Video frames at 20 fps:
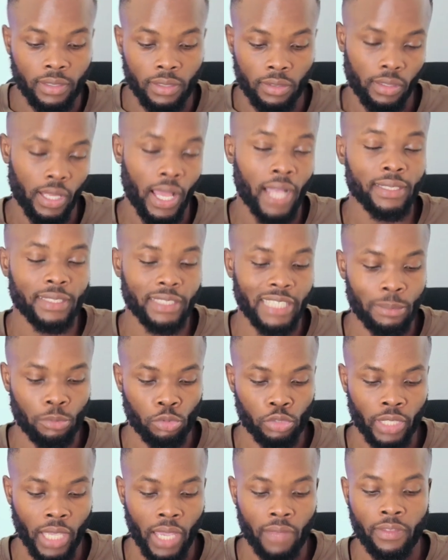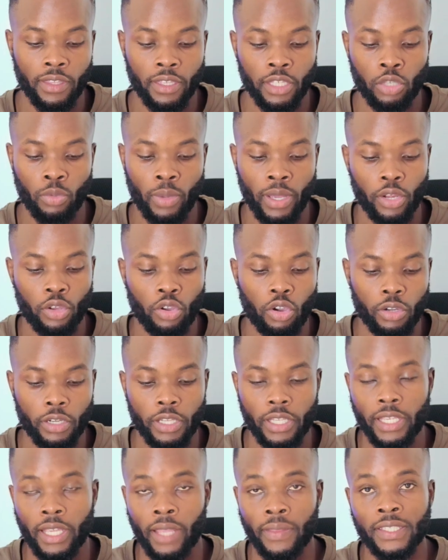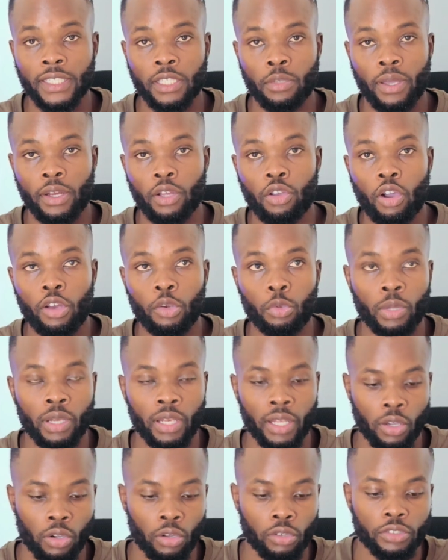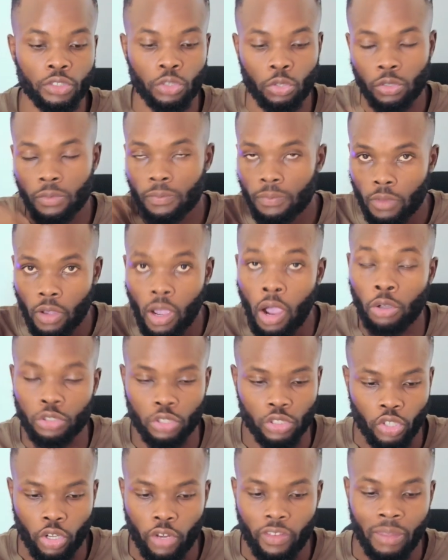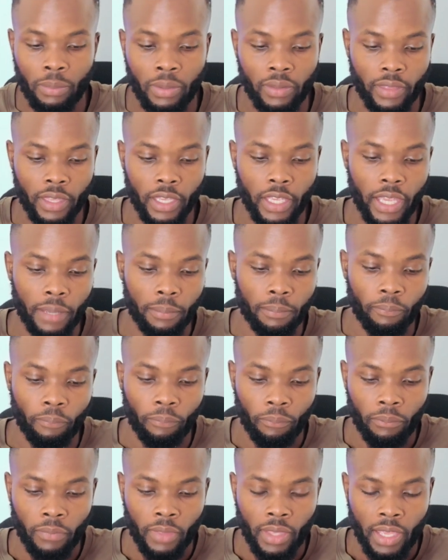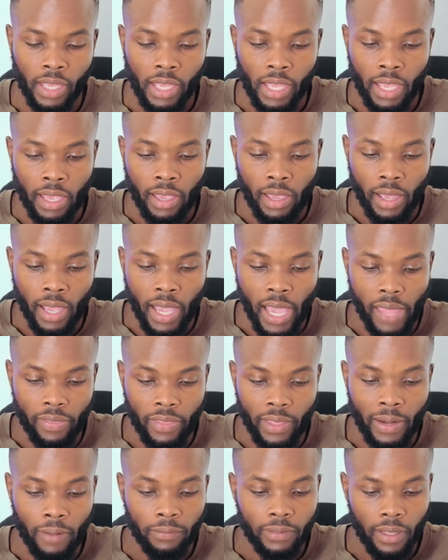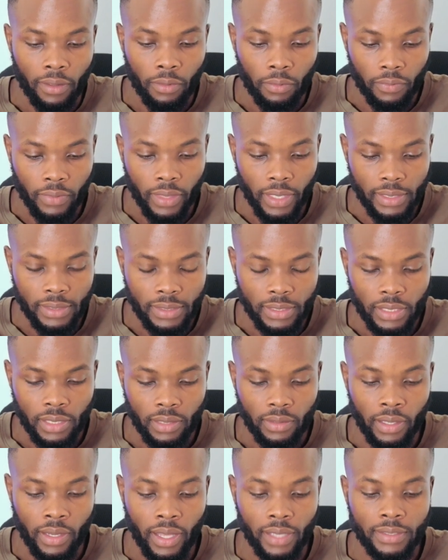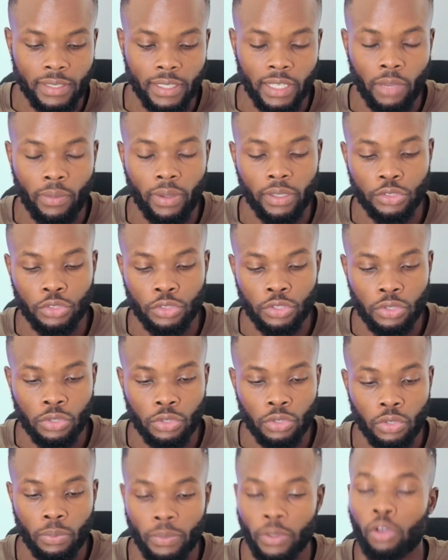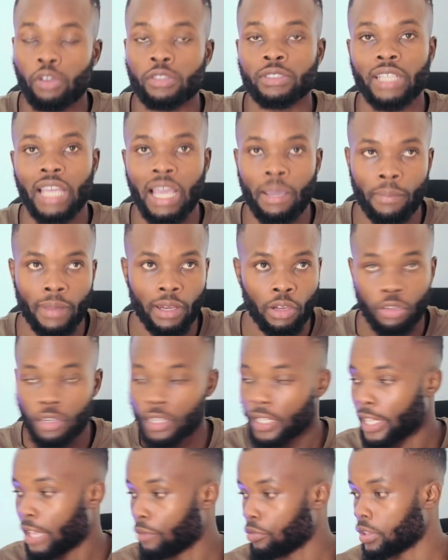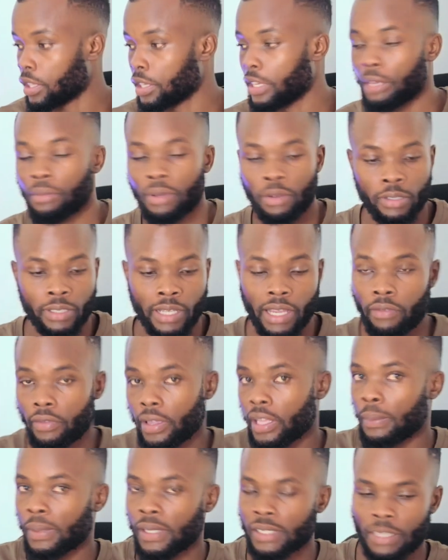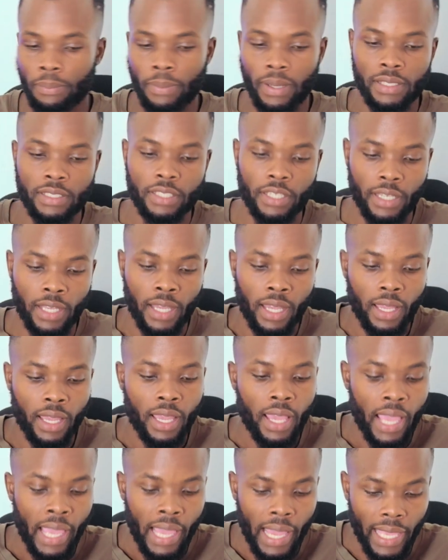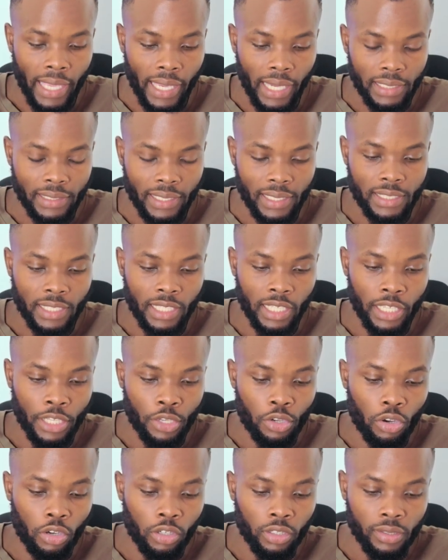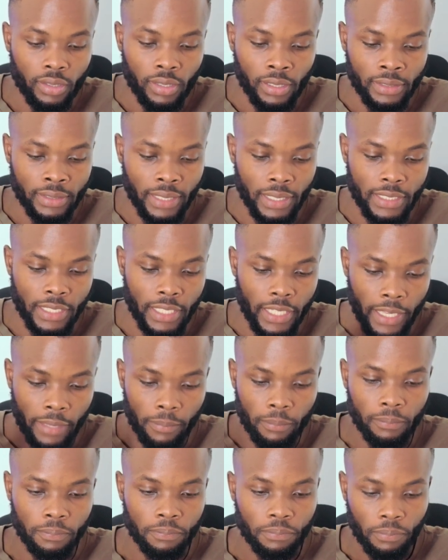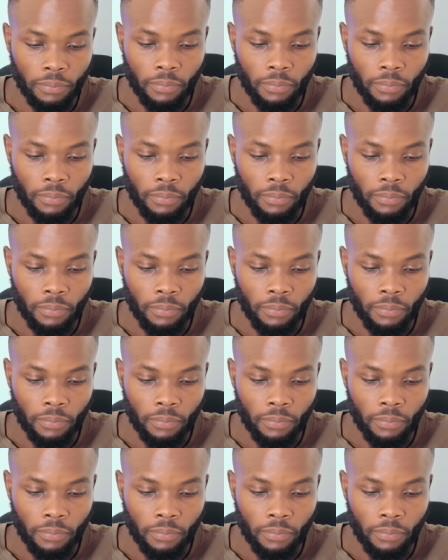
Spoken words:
ask them to scan the QR code here. This QR code will also auto join them in the game. And then after this, the next thing I want to do, because I'm alone here for the demo, I don't have any participant here, I can just click on start game.